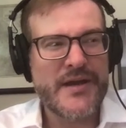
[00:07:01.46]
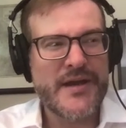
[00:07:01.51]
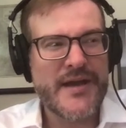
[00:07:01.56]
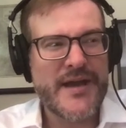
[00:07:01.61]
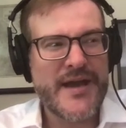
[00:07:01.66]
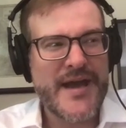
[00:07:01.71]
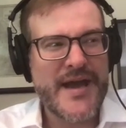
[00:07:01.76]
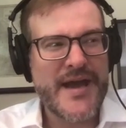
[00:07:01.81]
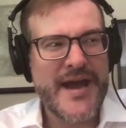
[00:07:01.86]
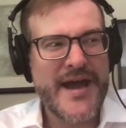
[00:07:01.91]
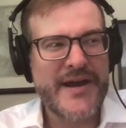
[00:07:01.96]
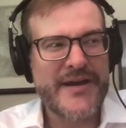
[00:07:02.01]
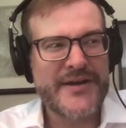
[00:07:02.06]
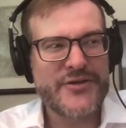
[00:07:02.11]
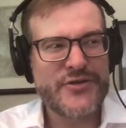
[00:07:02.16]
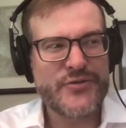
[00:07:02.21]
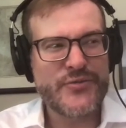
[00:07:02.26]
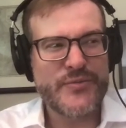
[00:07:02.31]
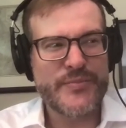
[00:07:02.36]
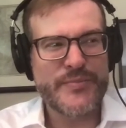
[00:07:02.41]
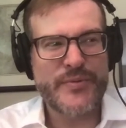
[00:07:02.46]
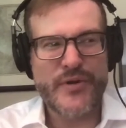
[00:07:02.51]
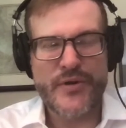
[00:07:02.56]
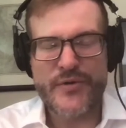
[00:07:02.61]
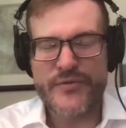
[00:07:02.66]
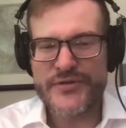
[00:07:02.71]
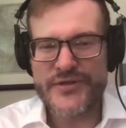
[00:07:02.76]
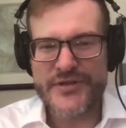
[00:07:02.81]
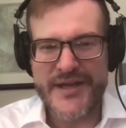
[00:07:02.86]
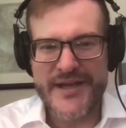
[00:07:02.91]
how did you
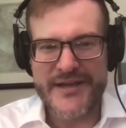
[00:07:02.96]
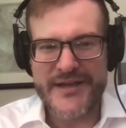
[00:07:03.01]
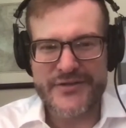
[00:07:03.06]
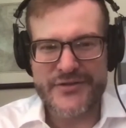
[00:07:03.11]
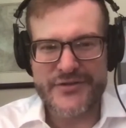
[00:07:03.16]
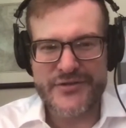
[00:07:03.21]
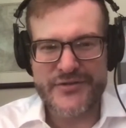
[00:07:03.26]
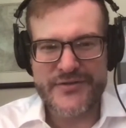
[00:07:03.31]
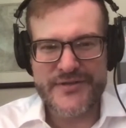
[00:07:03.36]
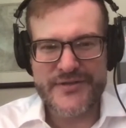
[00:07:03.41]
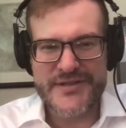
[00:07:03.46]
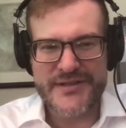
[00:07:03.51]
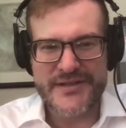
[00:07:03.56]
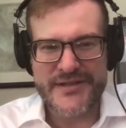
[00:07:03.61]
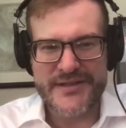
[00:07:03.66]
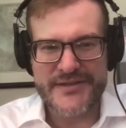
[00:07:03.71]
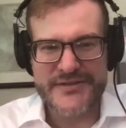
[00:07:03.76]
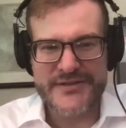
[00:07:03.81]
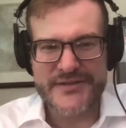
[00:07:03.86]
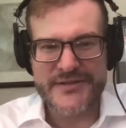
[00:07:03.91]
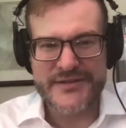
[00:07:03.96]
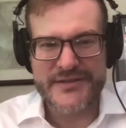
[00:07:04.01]
approach that in jury selection?